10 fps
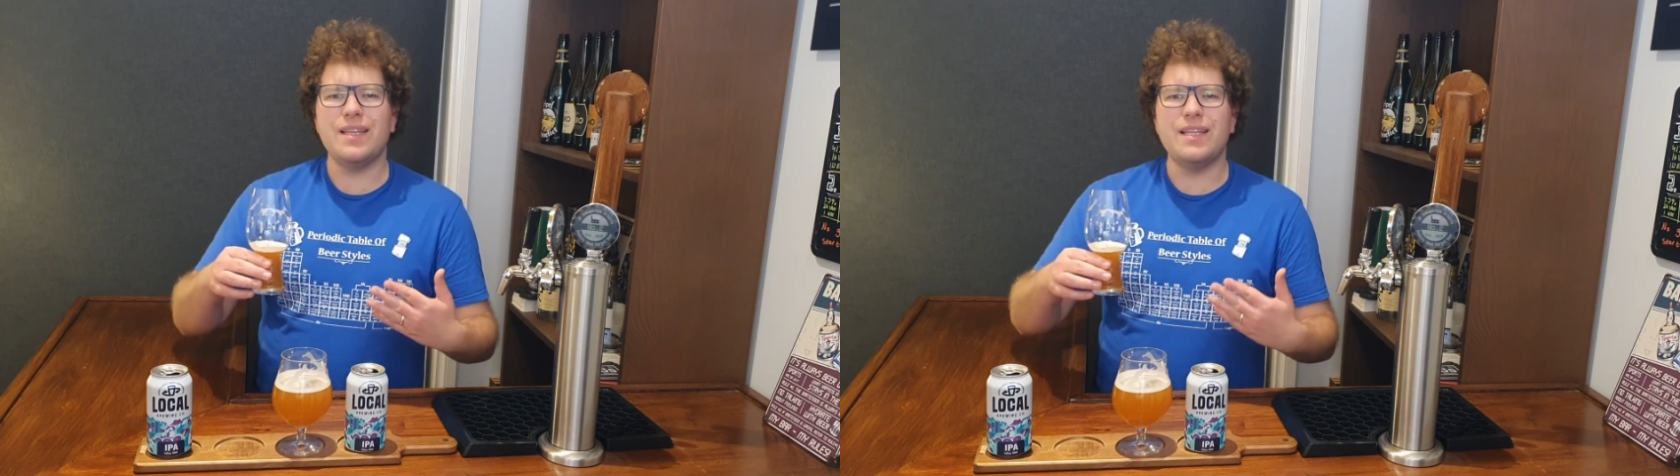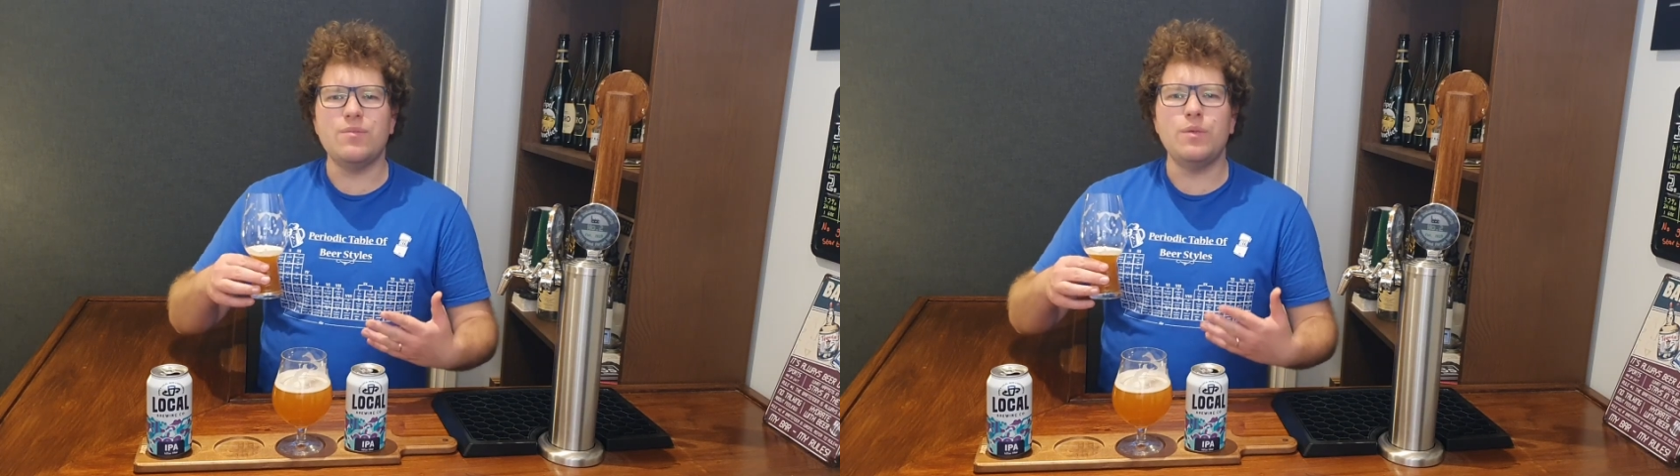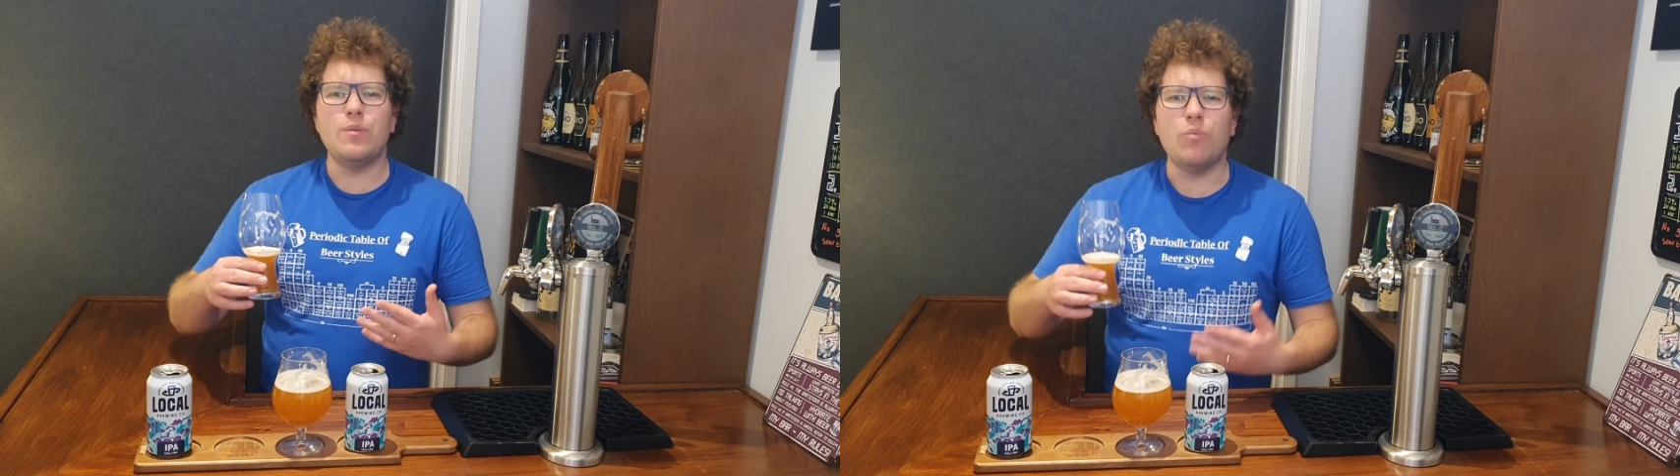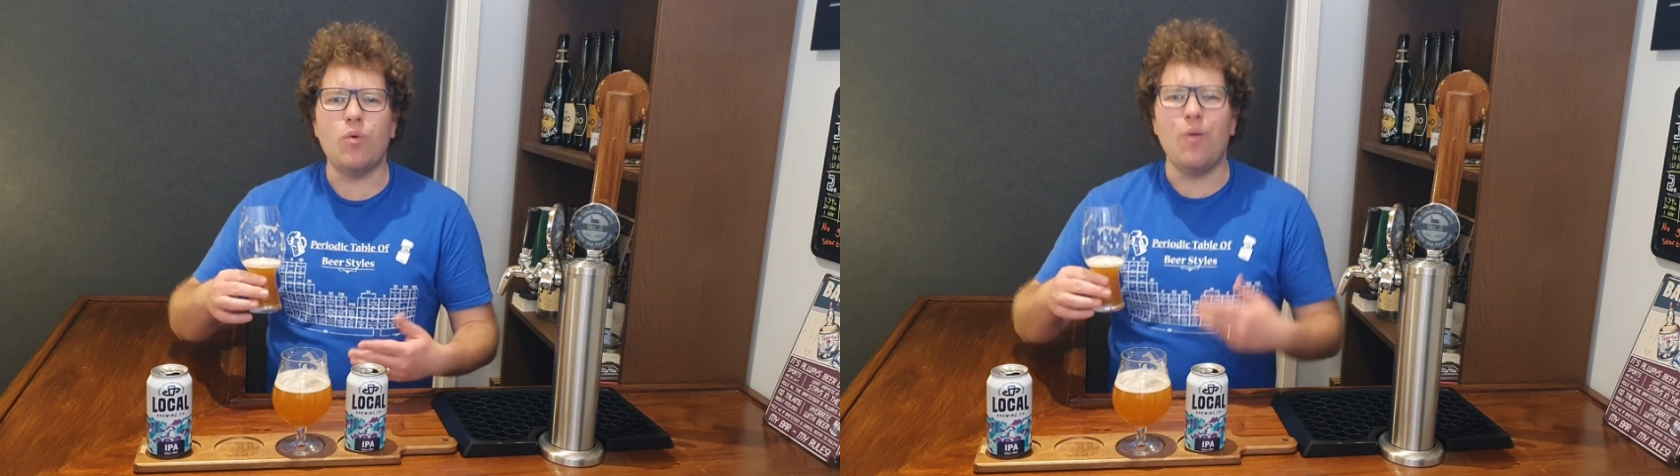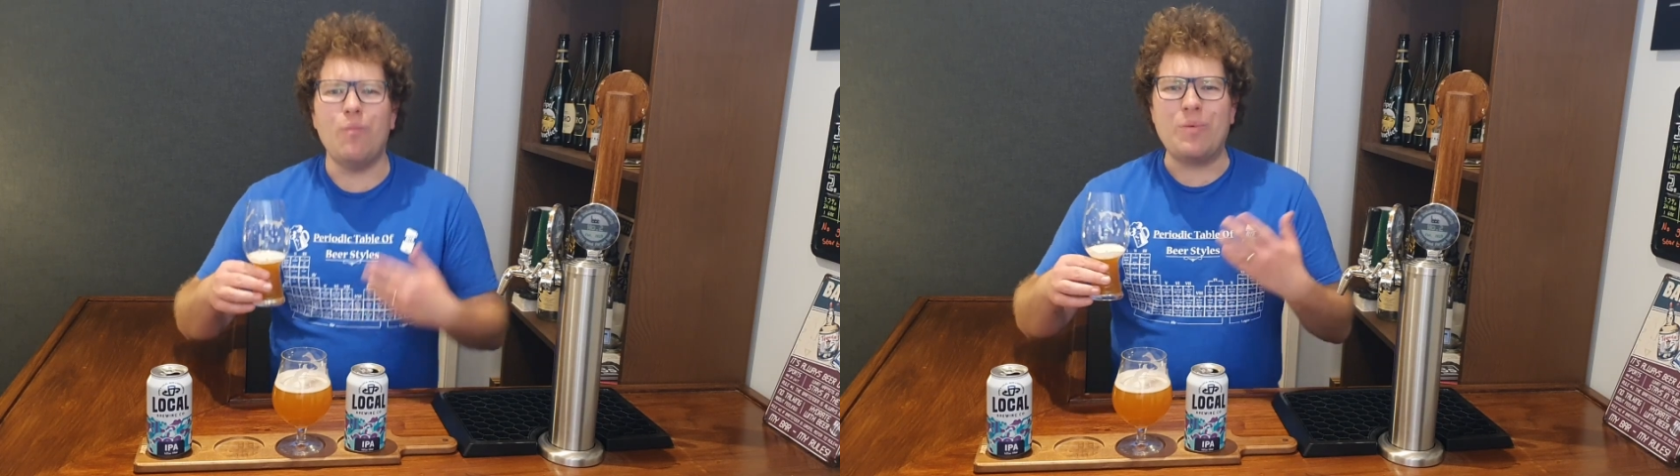little bit
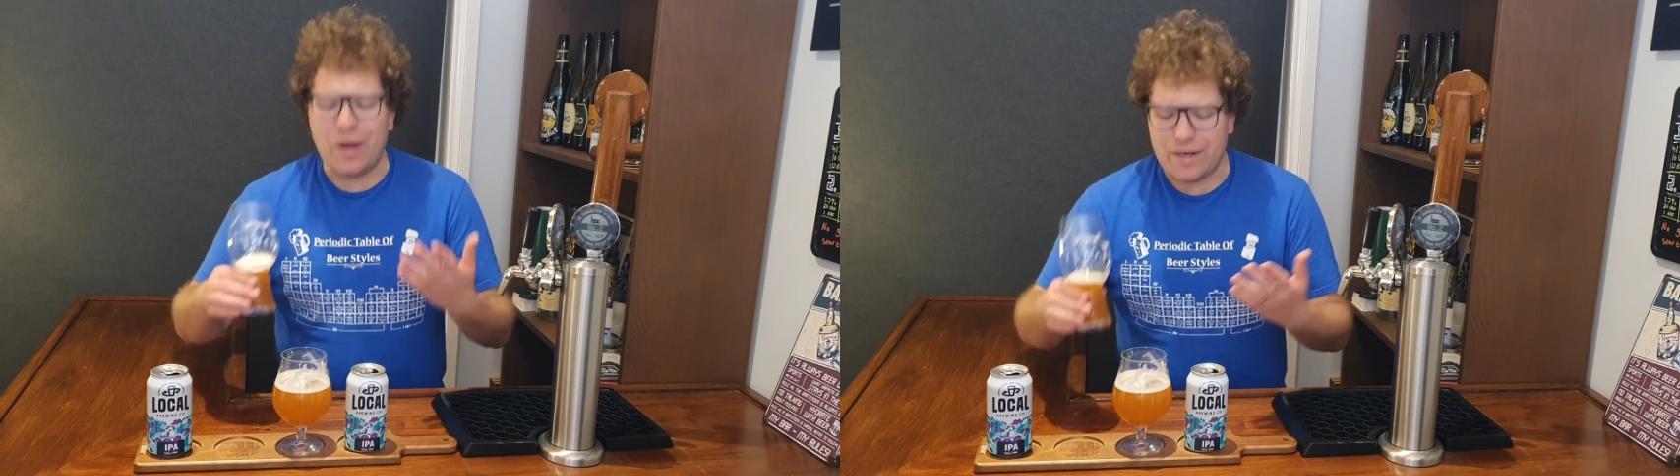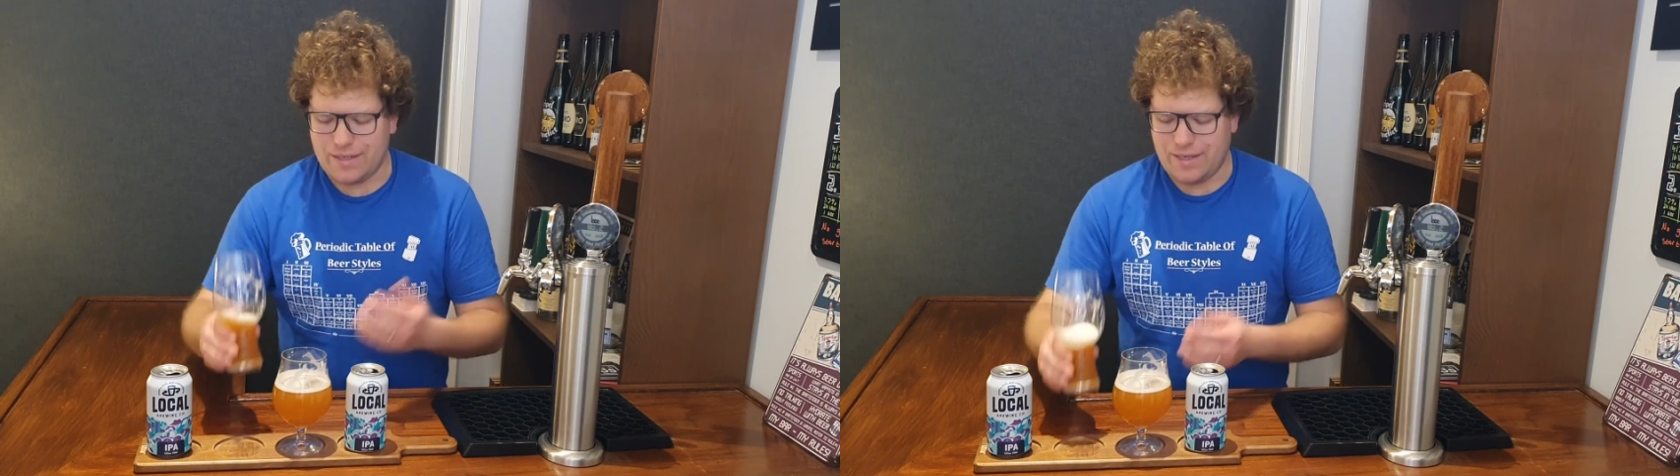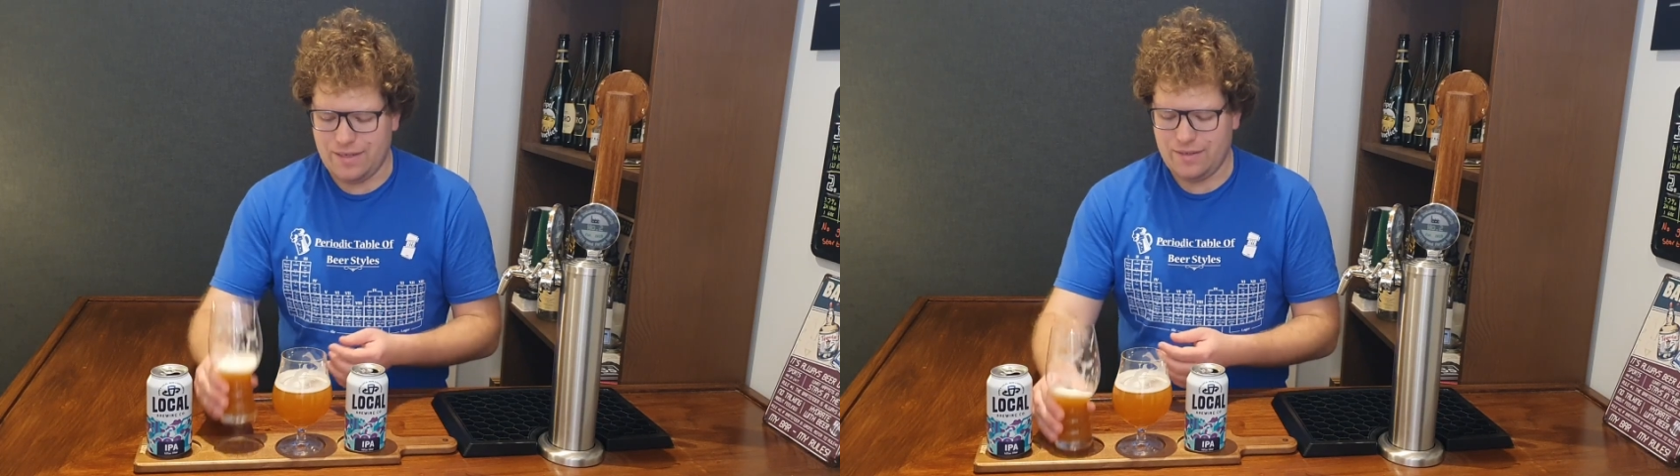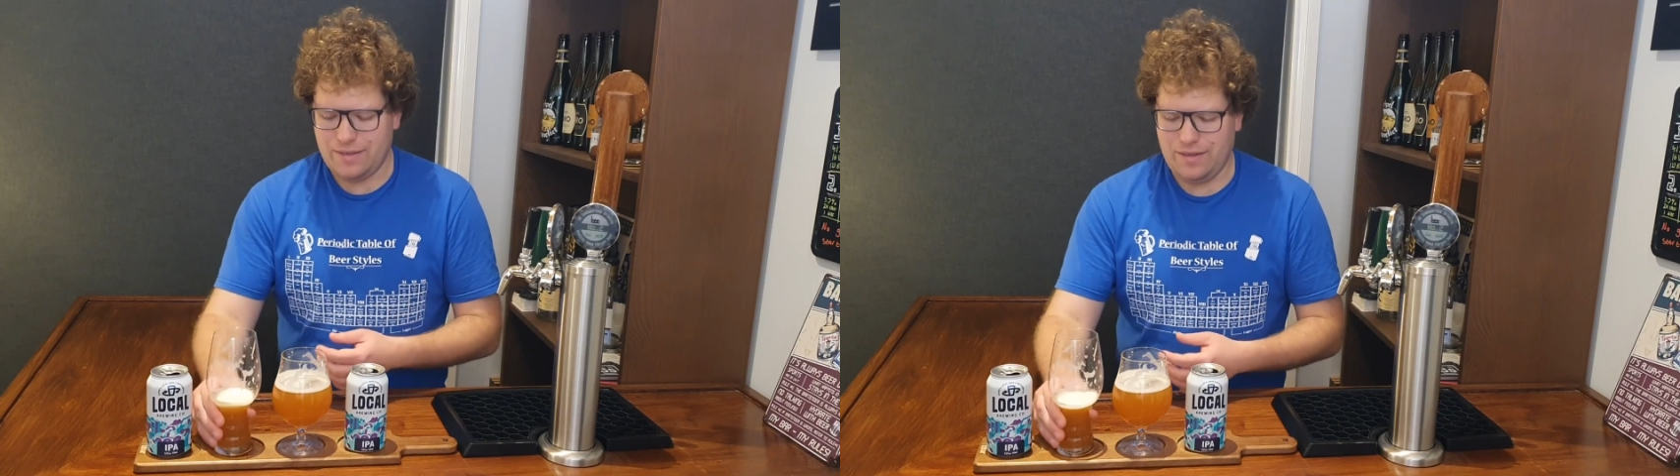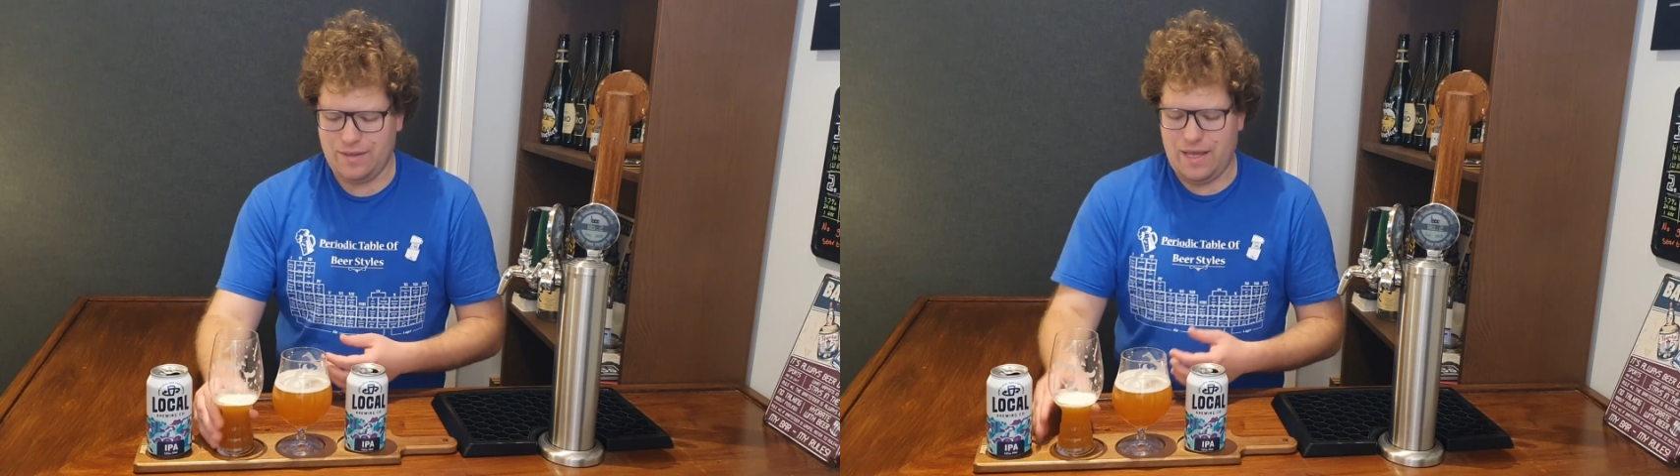more brighter
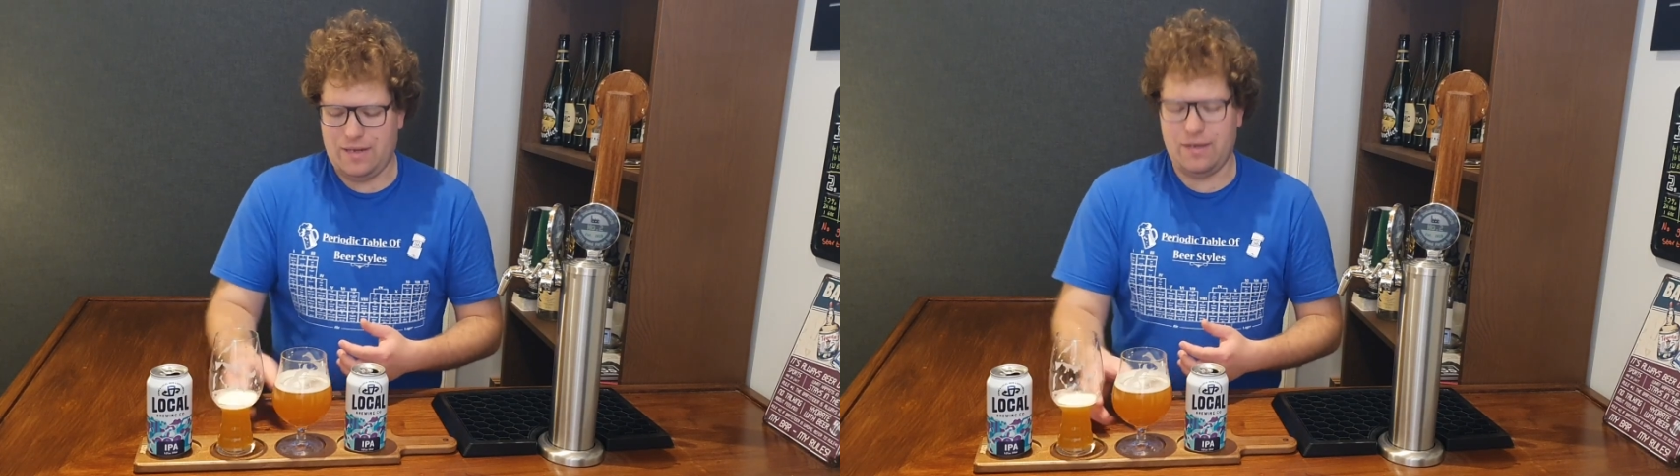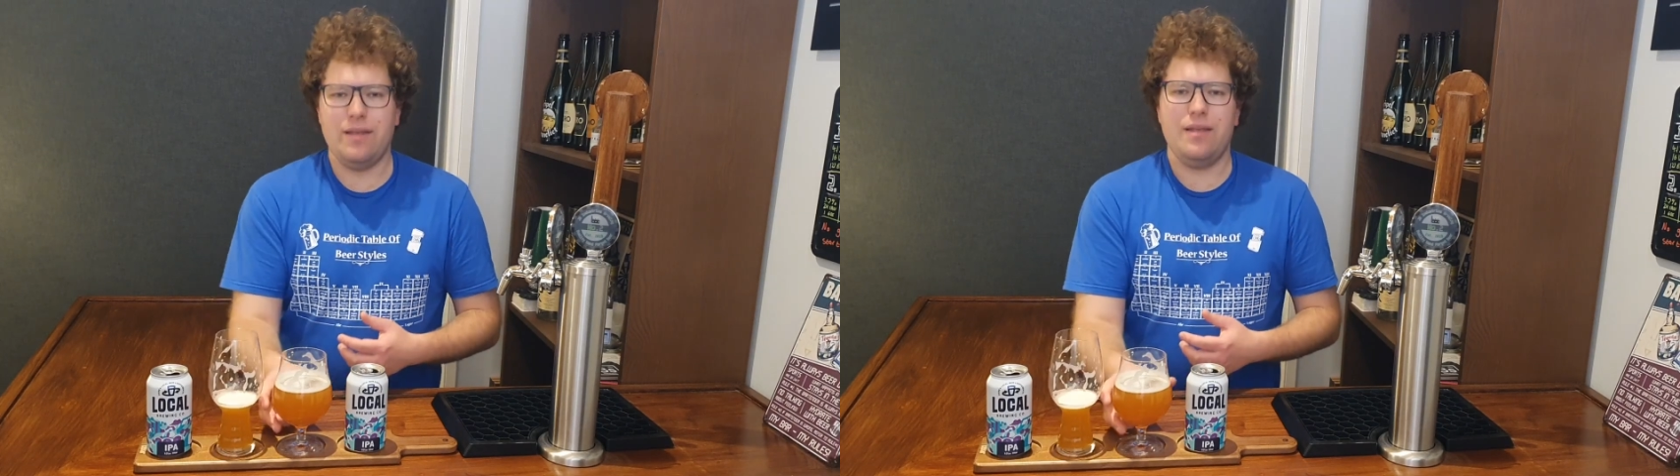than